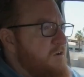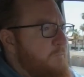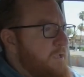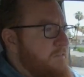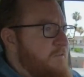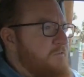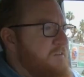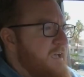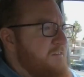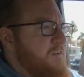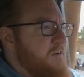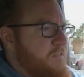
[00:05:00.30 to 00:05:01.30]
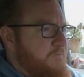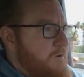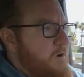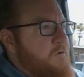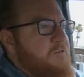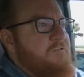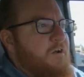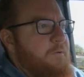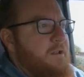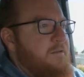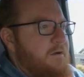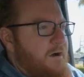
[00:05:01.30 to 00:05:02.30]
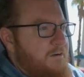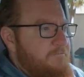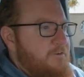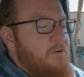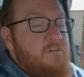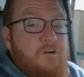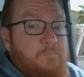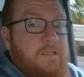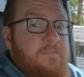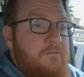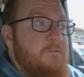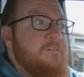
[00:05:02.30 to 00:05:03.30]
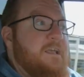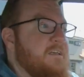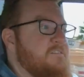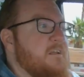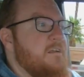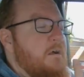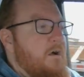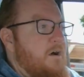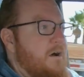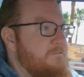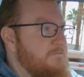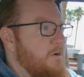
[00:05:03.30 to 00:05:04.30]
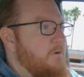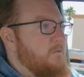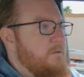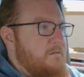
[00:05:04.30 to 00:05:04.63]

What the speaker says: go be enthusiastic on the road. Drop it into off-road, go be enthusiastic off-road.